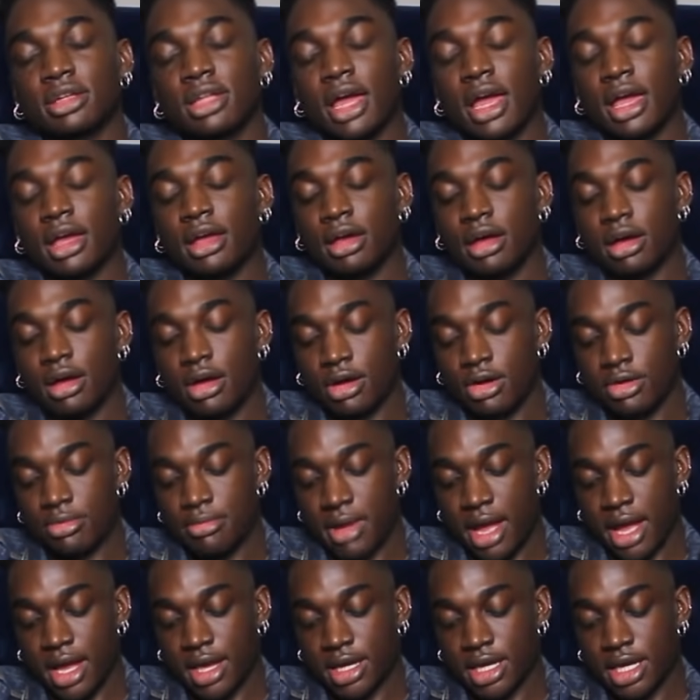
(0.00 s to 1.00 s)
Like, oh
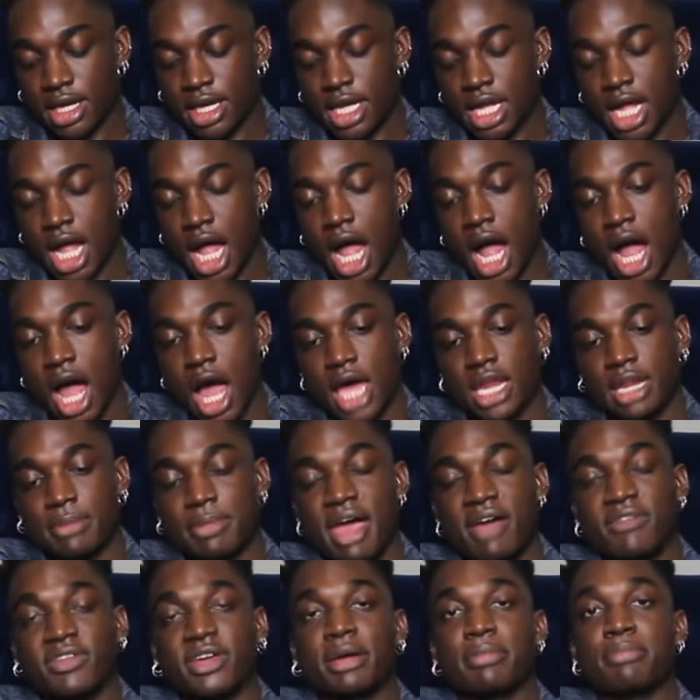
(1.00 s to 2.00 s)
my God, I'm
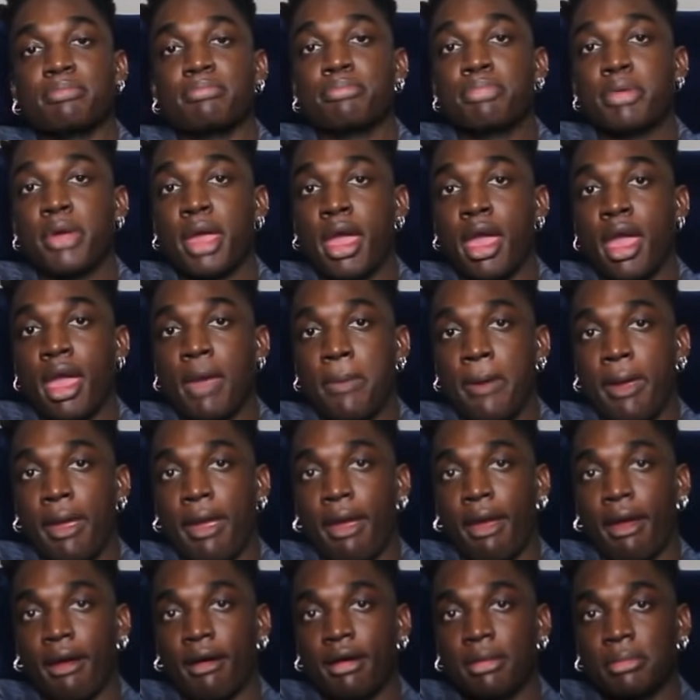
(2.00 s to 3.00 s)
having a
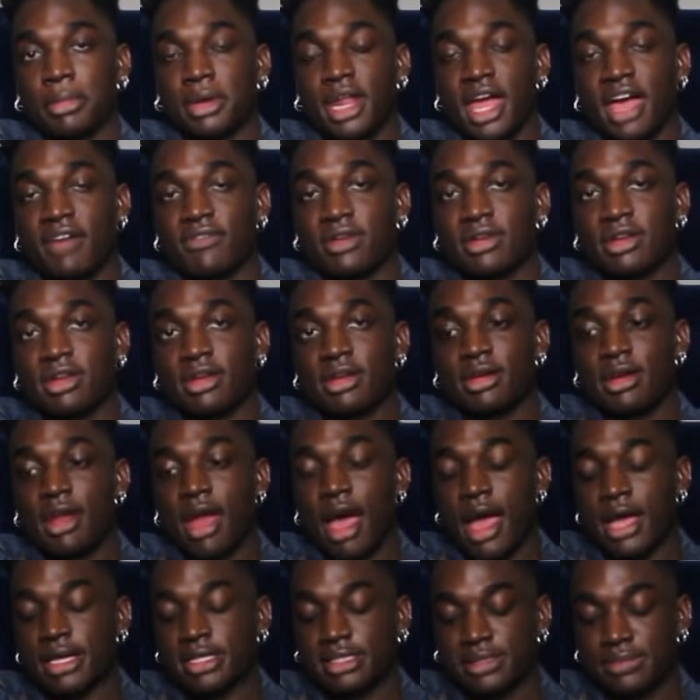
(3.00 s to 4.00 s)
baby. I'm gonna have a
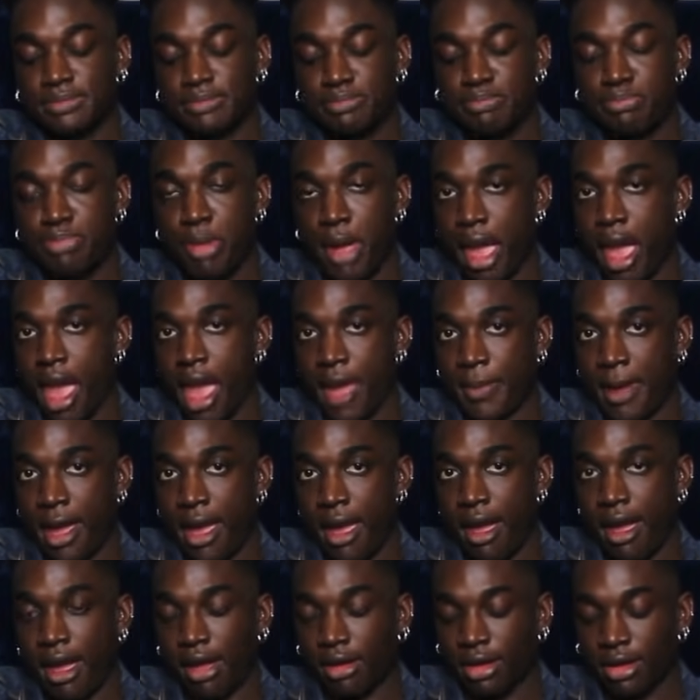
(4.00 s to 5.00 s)
nice
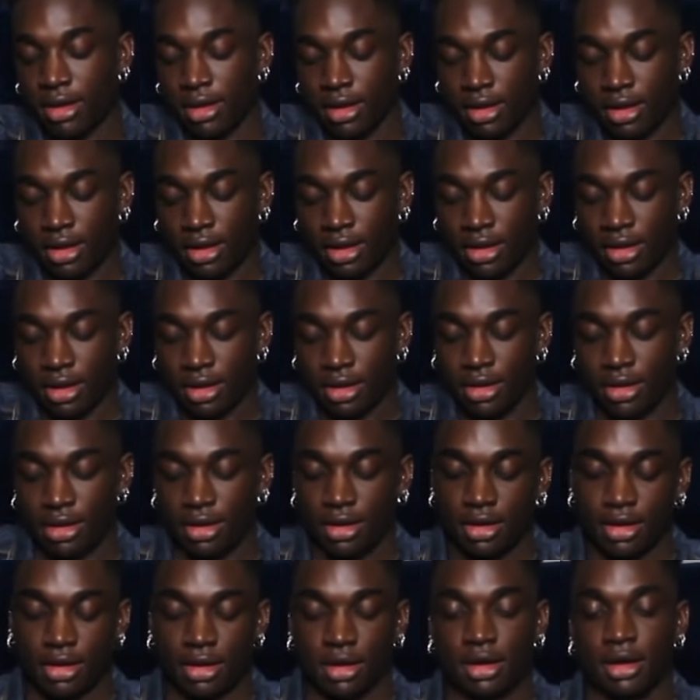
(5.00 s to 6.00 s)
baby.
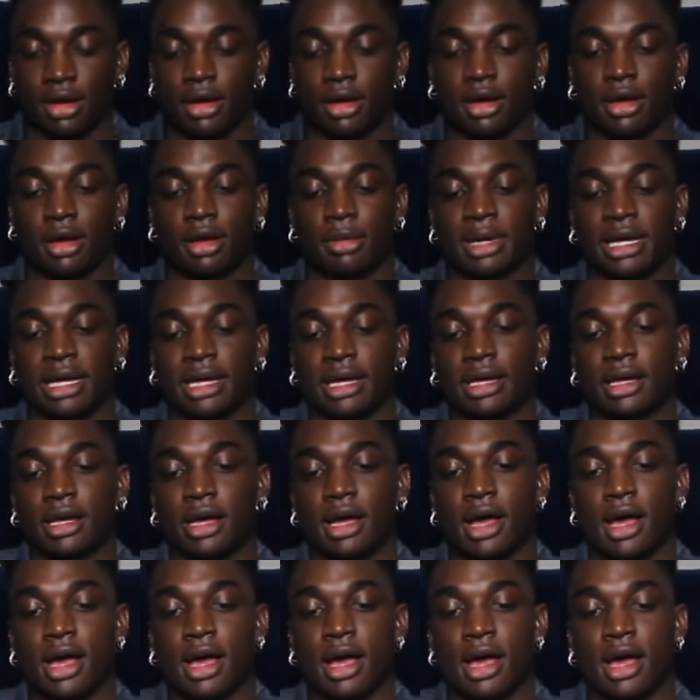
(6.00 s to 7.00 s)
Oh my
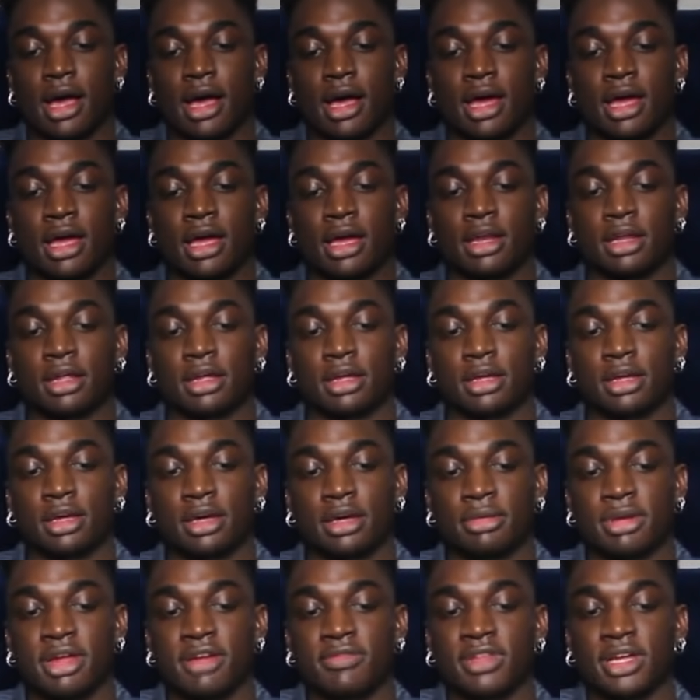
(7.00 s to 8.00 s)
God.
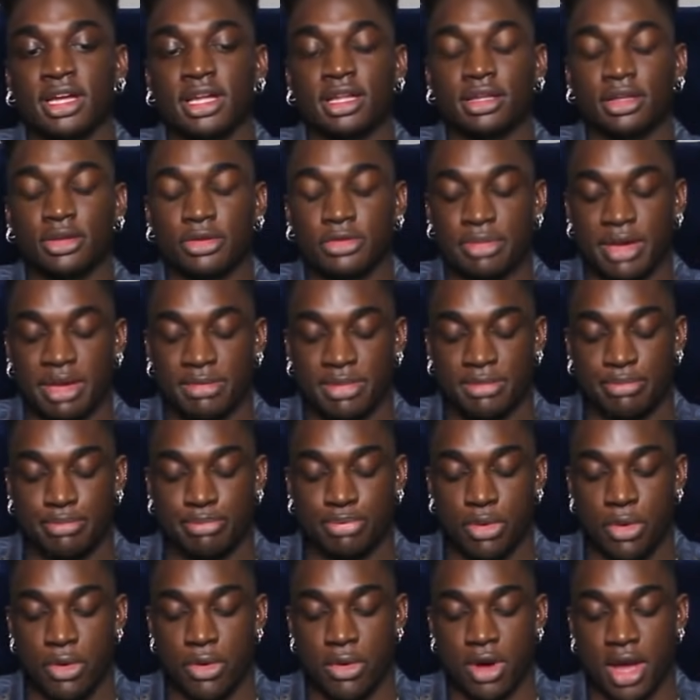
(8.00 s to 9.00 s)
I'm gonna have like a little baby
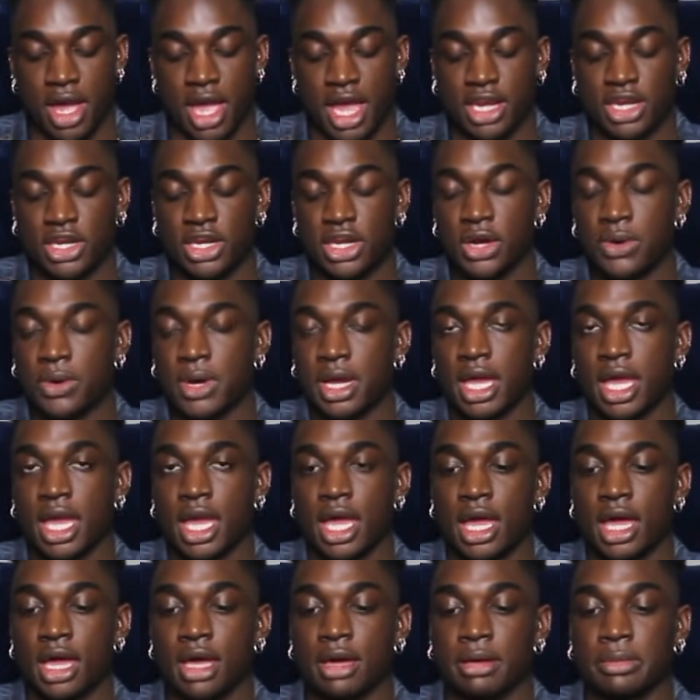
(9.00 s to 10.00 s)
boy. I know I
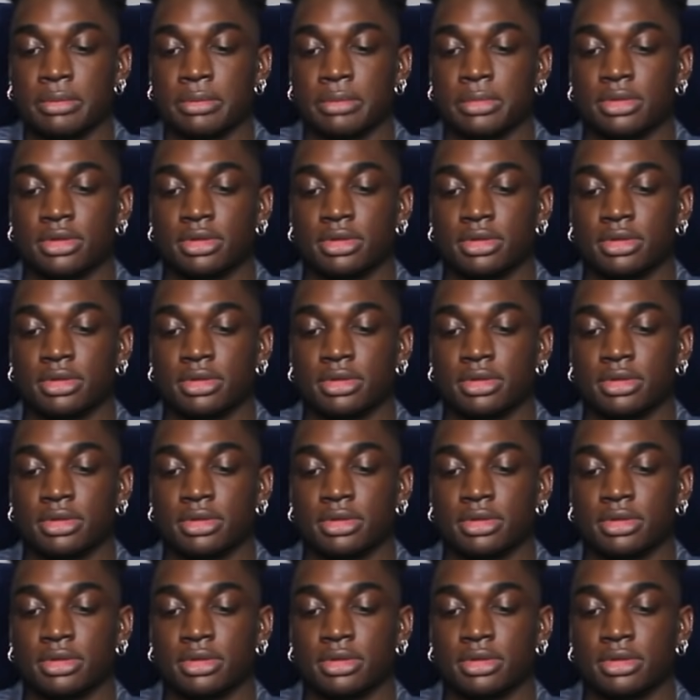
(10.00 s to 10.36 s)
am.